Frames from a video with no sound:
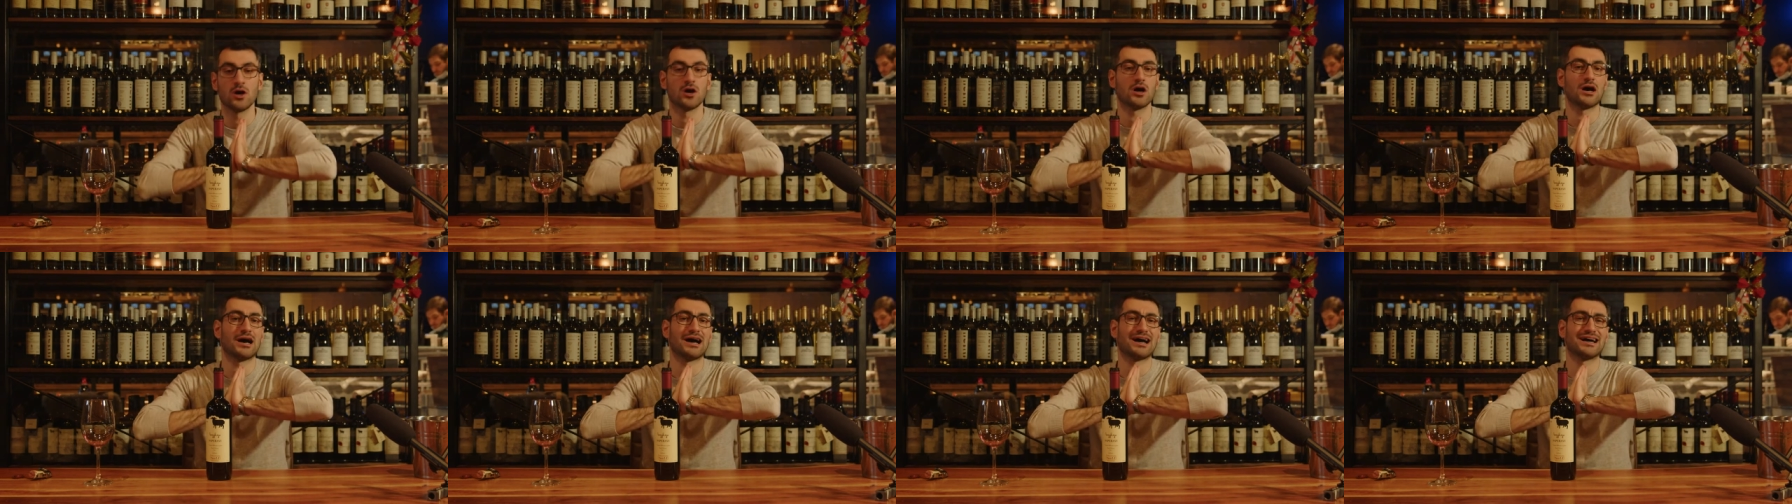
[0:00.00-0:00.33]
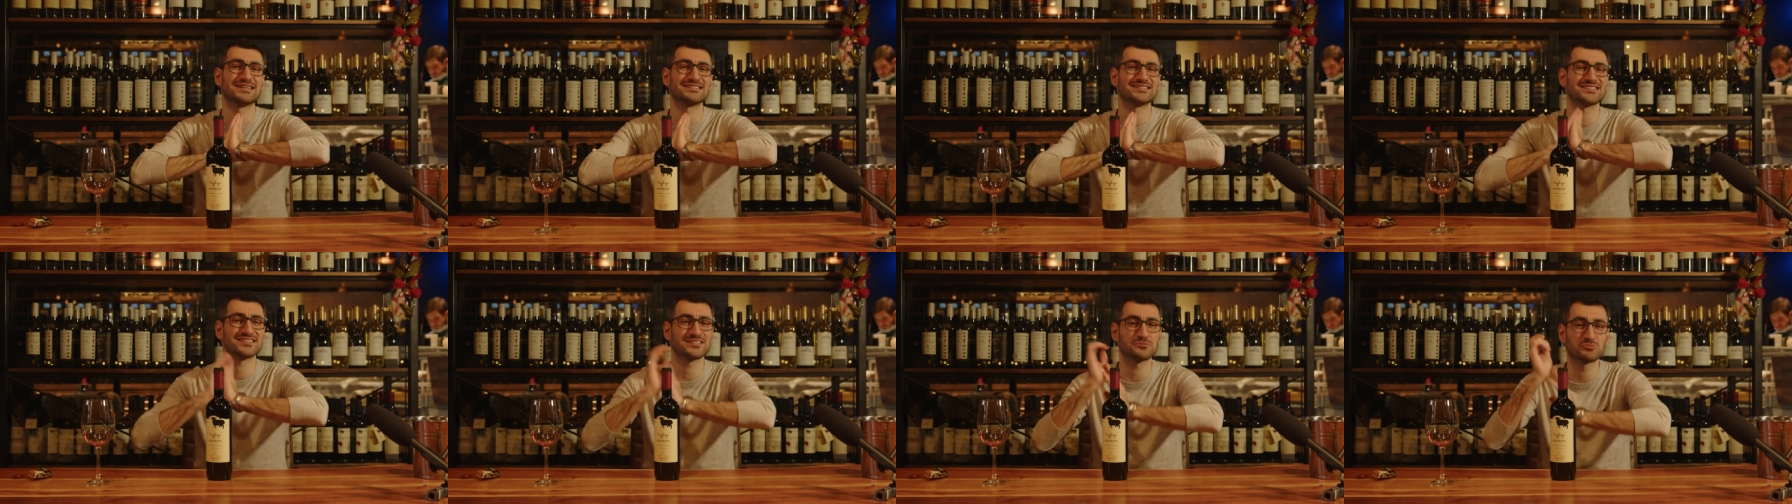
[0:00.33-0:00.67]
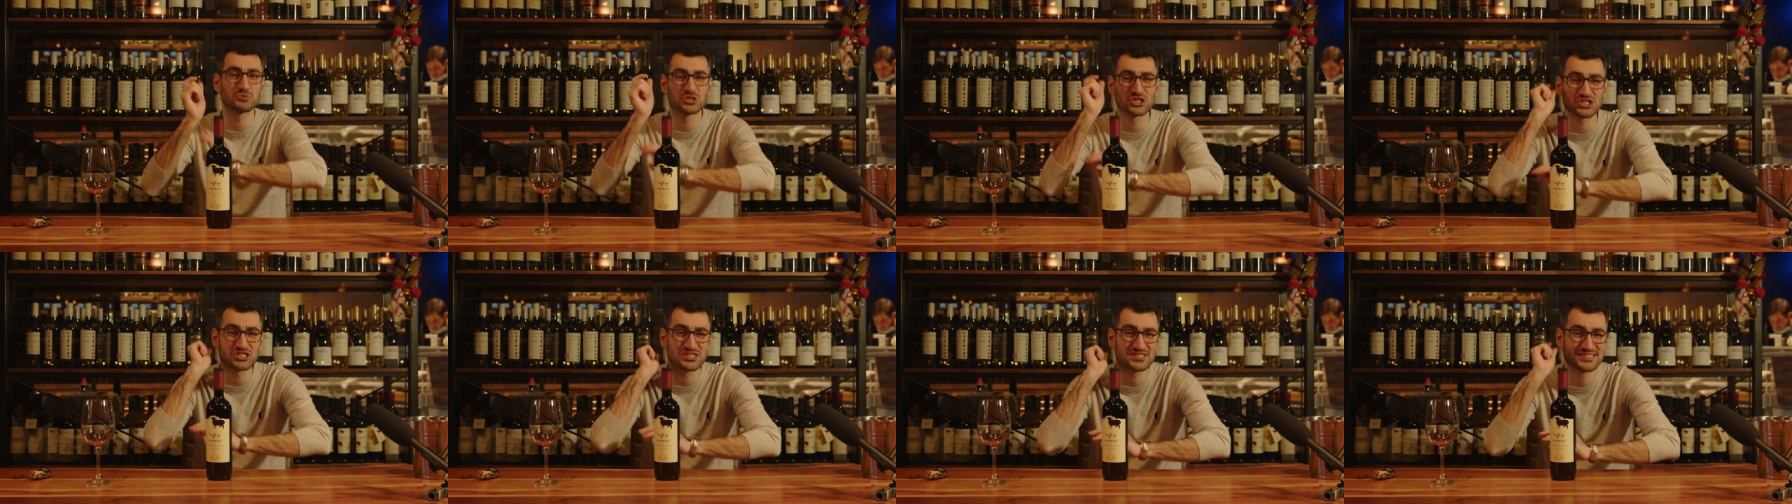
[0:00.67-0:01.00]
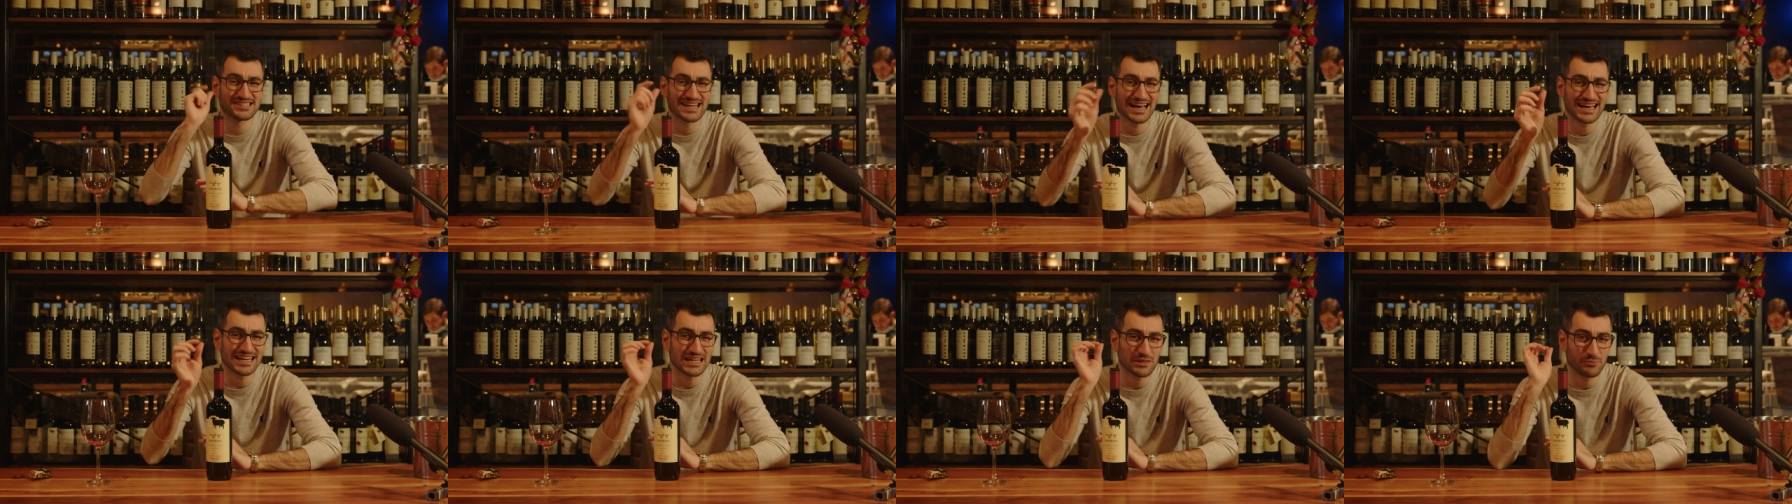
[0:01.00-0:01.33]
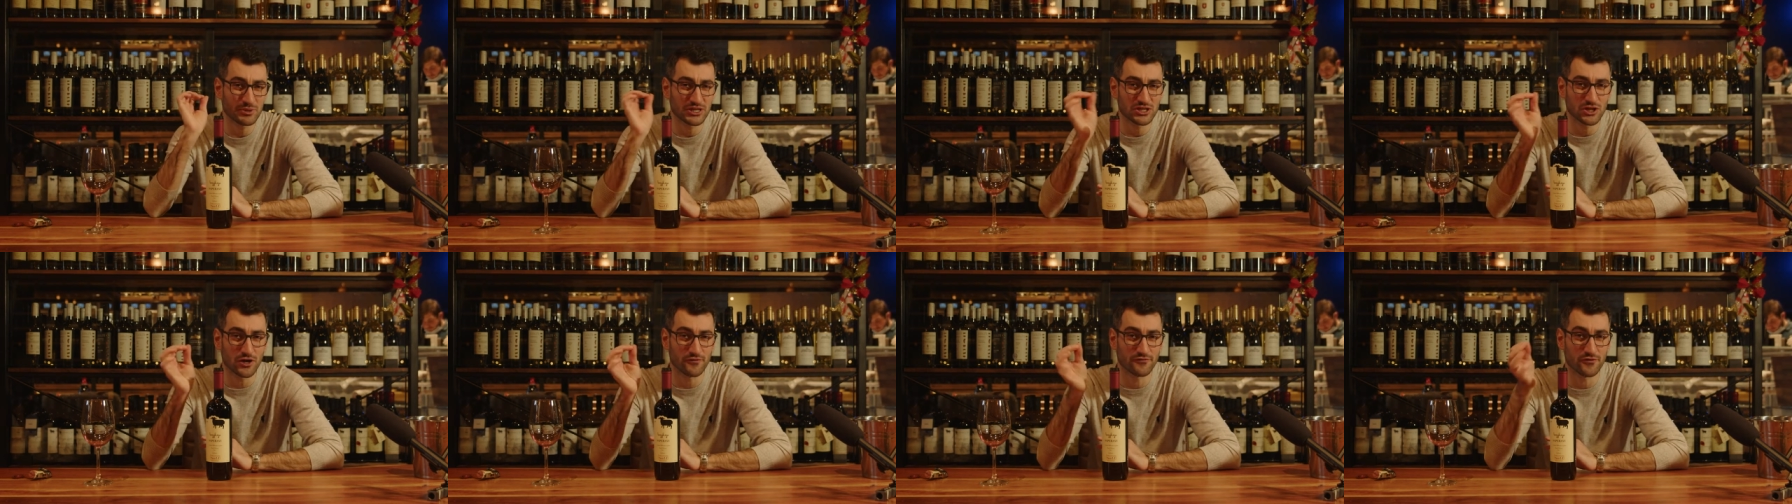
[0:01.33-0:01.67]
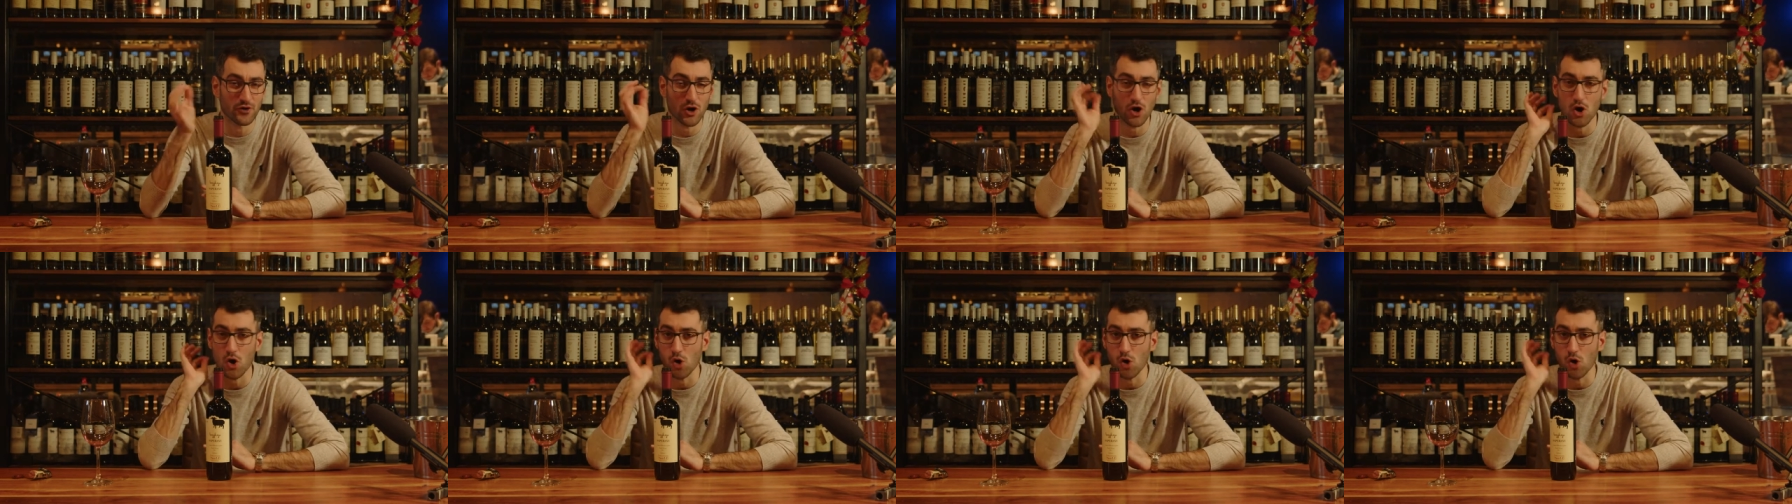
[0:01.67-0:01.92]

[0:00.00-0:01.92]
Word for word: uh, some just tiny bit of